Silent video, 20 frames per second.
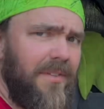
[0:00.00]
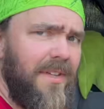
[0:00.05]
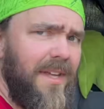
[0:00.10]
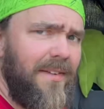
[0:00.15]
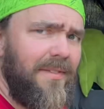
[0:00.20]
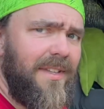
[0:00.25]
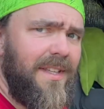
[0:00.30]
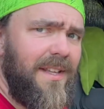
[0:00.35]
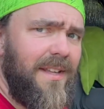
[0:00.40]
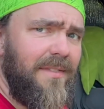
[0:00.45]
to
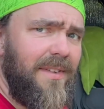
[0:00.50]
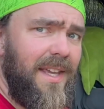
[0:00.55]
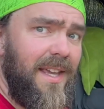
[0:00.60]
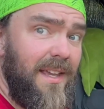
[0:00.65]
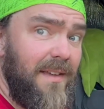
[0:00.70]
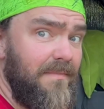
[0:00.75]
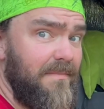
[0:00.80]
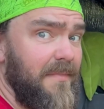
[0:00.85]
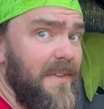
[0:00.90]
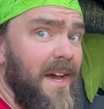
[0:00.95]
have a
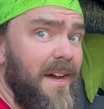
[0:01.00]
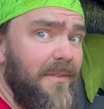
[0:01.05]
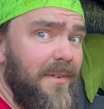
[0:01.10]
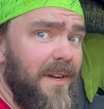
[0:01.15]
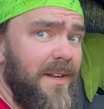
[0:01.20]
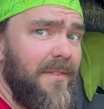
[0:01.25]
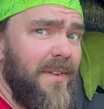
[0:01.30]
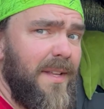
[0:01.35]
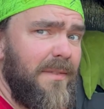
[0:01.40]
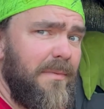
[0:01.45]
TV, got
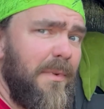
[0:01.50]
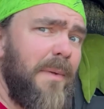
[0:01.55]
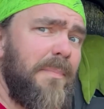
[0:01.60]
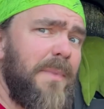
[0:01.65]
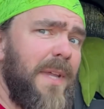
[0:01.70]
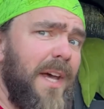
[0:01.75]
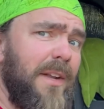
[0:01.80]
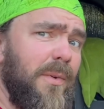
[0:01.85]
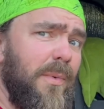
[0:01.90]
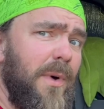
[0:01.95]
rid of it,
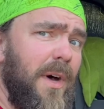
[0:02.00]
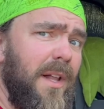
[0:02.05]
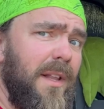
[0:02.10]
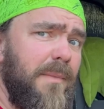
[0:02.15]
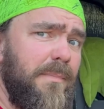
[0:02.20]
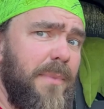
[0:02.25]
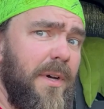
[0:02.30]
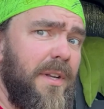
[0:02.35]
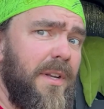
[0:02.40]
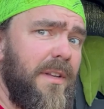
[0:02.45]
ripped out a wall,
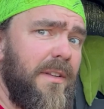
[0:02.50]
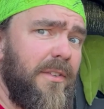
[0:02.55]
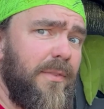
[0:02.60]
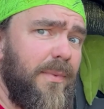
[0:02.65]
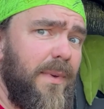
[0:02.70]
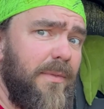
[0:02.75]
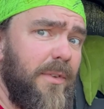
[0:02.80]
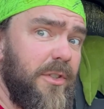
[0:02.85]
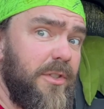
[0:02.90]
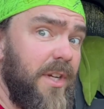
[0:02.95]
and put in a
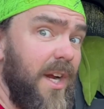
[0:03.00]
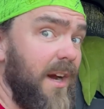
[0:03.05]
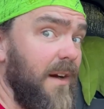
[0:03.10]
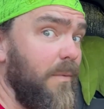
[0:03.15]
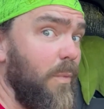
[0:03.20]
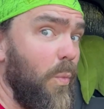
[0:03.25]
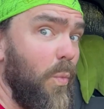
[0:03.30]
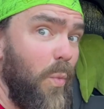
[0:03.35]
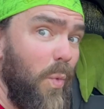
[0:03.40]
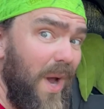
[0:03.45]
swivel chair.
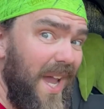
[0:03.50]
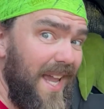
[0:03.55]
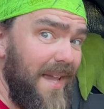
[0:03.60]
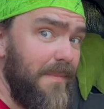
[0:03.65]
Way